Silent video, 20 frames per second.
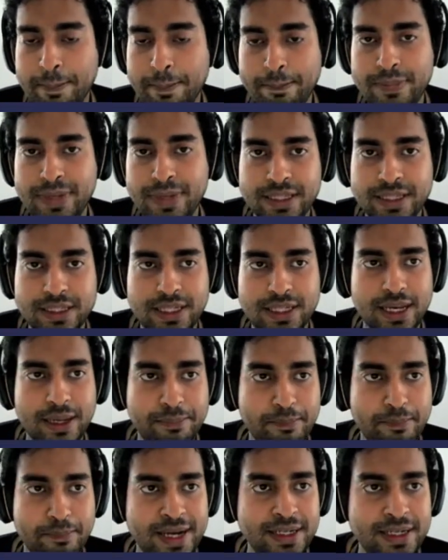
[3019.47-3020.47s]
let's say,
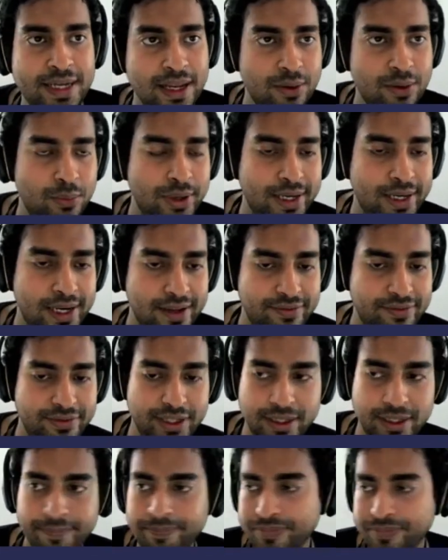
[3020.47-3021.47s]
minting one
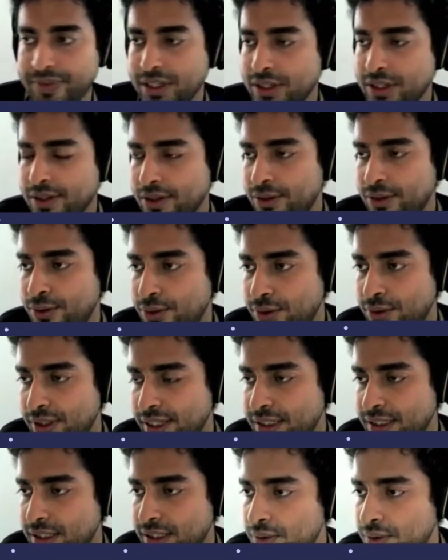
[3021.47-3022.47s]
NFT. So
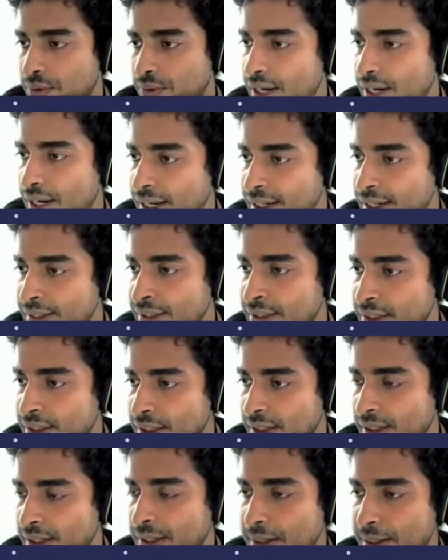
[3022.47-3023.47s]
let's go and
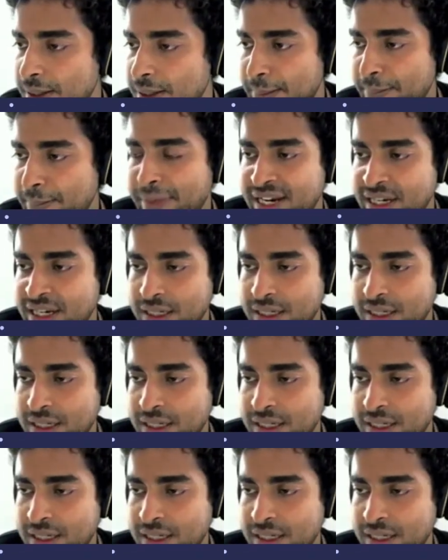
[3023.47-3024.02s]
mint